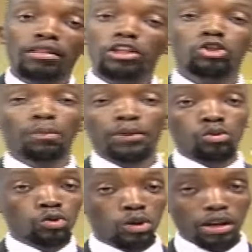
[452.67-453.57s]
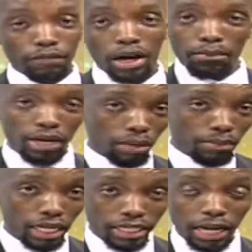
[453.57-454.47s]
this topic could not have come at a
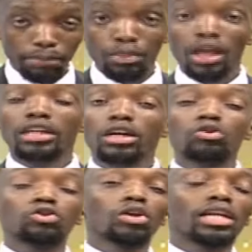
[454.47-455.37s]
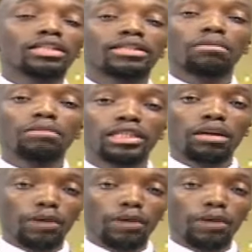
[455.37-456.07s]
better time. Renowned journalist and media